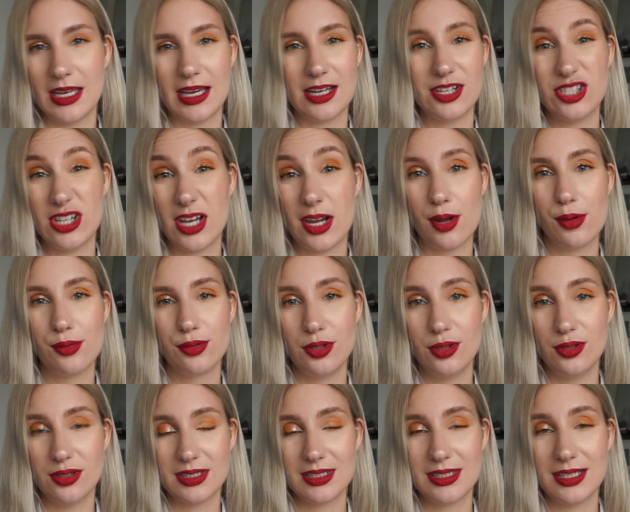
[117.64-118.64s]
shadow to
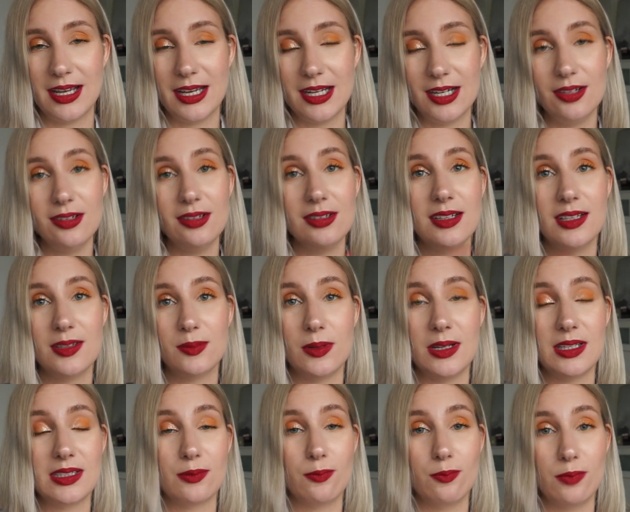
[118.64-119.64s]
use this liner, this one
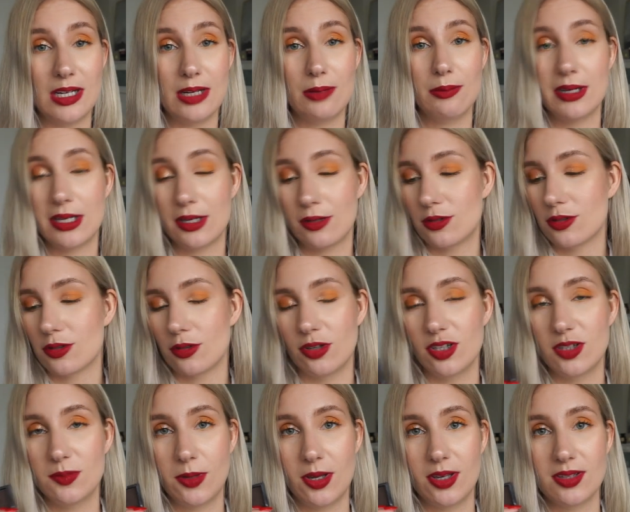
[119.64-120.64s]
is a really good
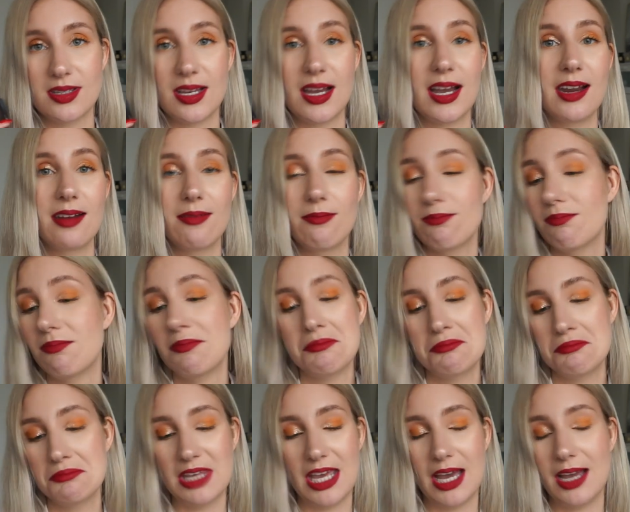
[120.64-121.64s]
choice, because
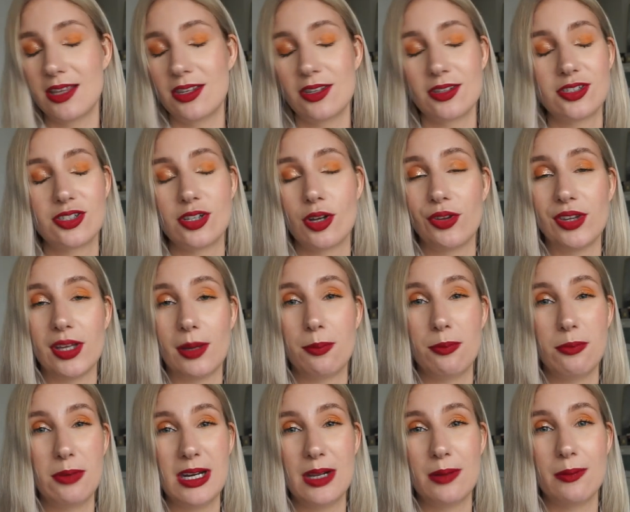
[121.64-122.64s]
it just shows up
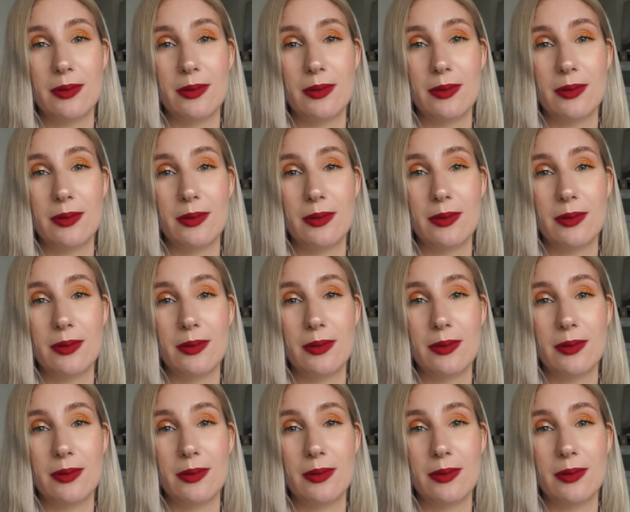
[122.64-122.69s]
really